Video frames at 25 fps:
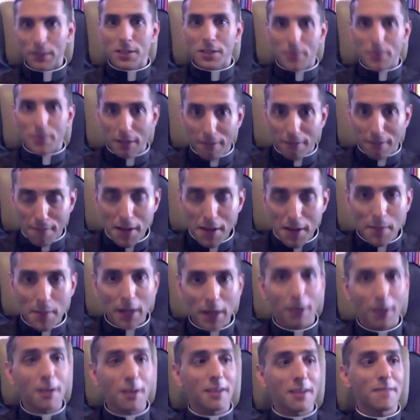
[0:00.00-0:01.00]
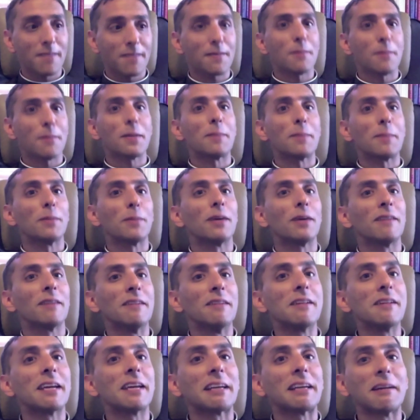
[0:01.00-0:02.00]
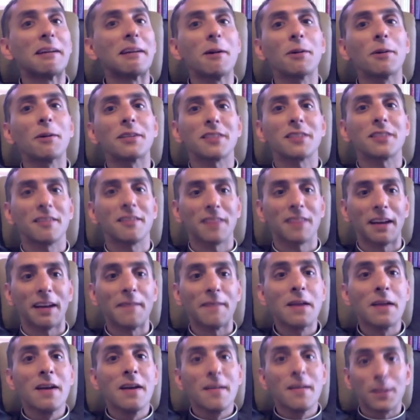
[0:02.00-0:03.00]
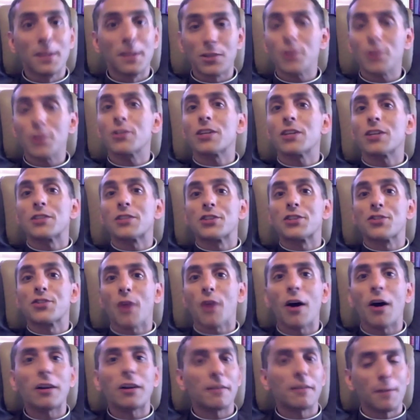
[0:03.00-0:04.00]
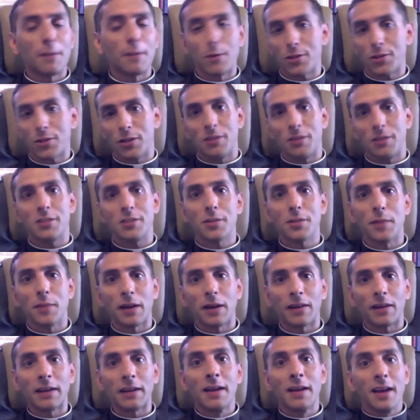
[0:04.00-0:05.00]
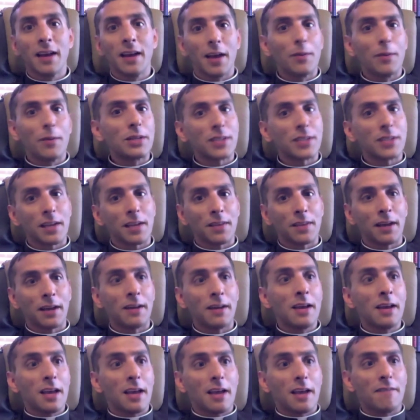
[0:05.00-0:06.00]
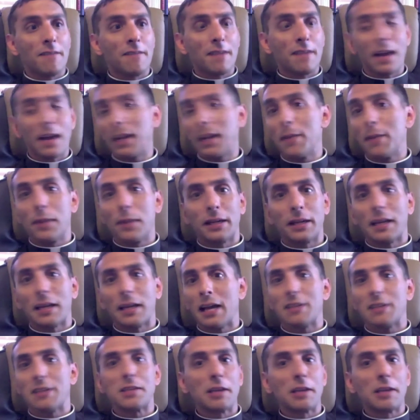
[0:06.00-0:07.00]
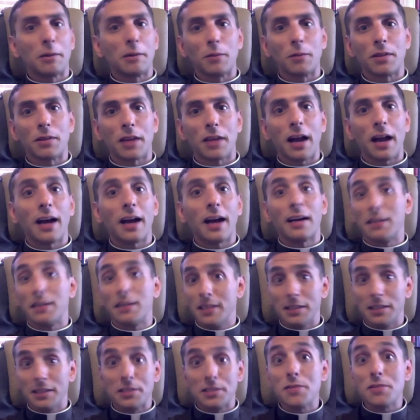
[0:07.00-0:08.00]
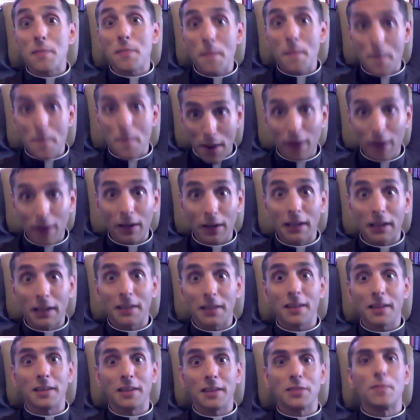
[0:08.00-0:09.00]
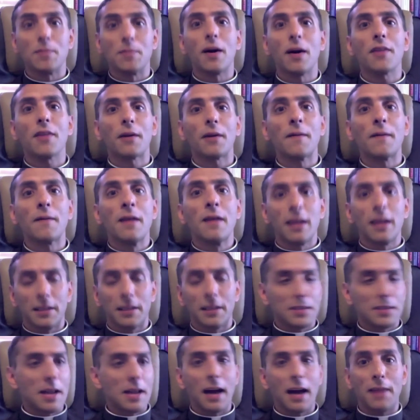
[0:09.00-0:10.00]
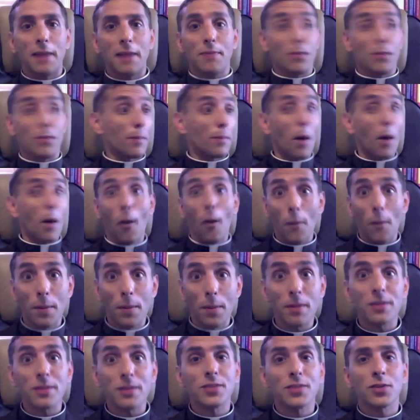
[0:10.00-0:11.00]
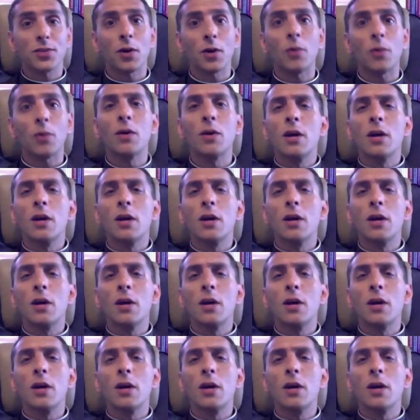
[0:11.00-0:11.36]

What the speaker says: to be a female, for people who haven't taken notice of that. The church has a strong devotion to Mary, and we say that if anybody has an in with God, it's Mary, his mother, it's not the Pope. So